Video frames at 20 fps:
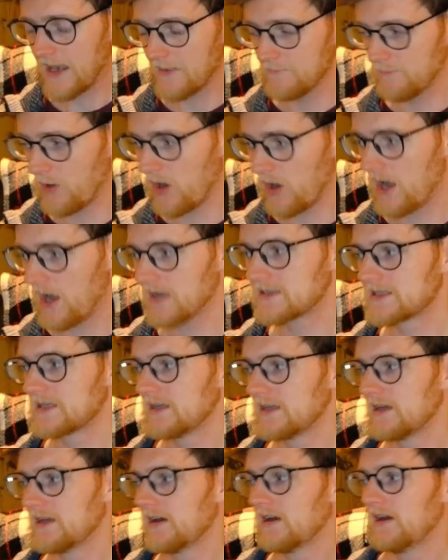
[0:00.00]
and I
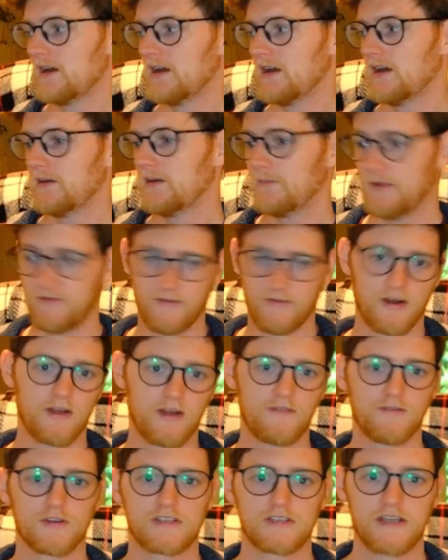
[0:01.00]
bought my
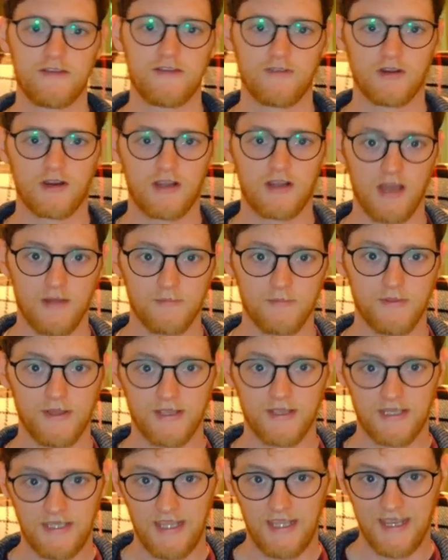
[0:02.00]
very first ever
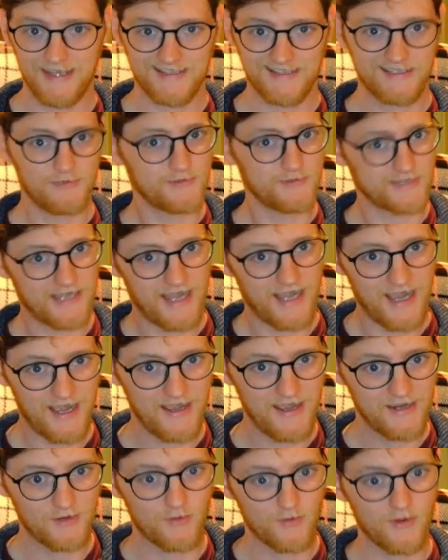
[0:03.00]
gunpla kit. It was a
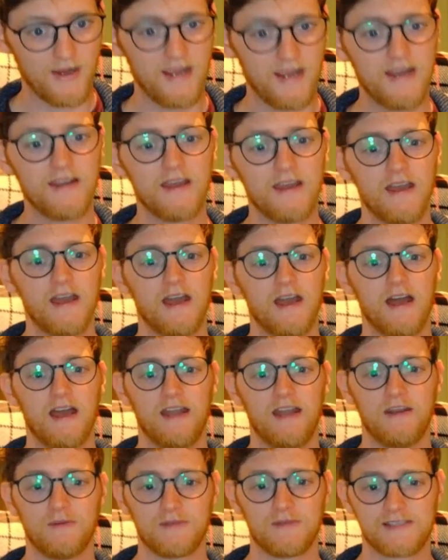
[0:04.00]
high grade,
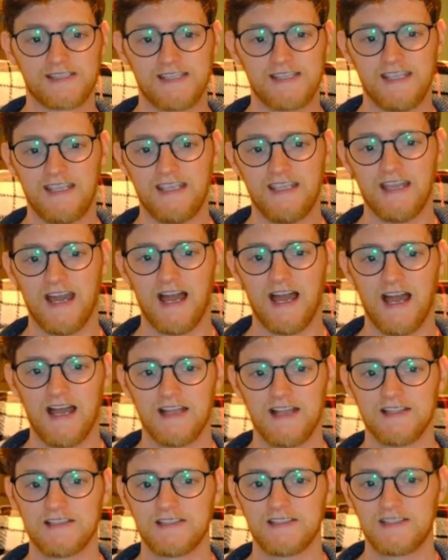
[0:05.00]
and it was the
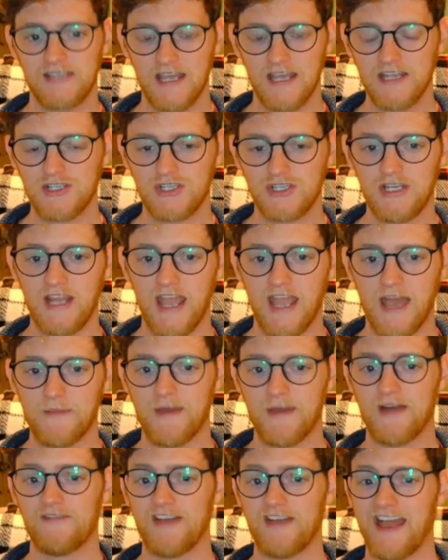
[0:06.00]

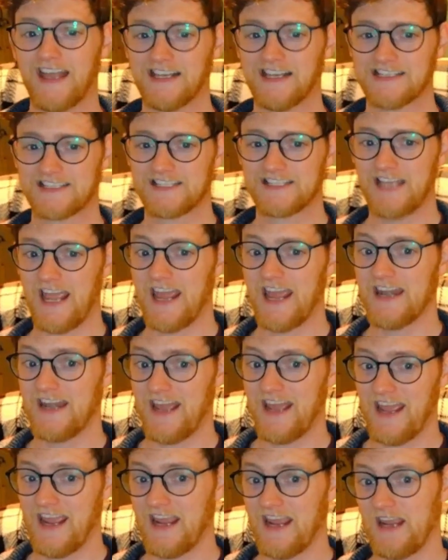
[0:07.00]
ZGMF
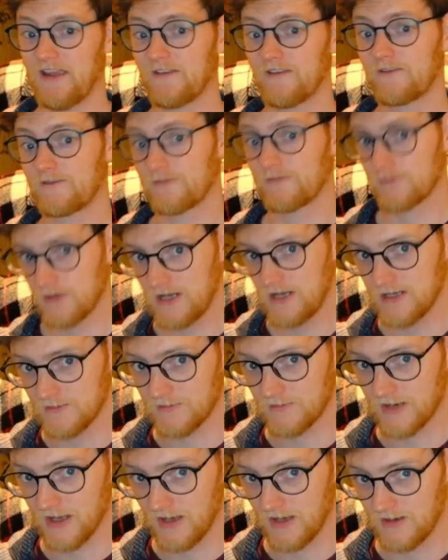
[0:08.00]
X10A
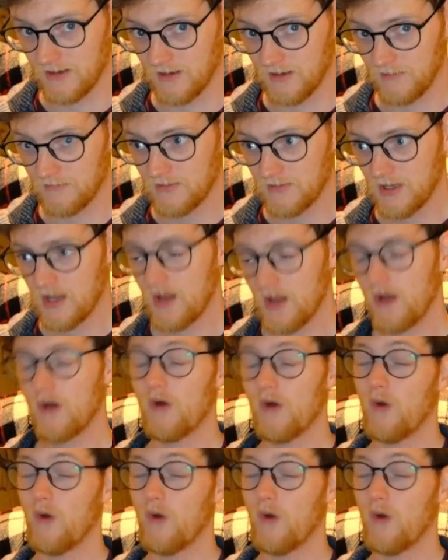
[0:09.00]
Freedom Gundam,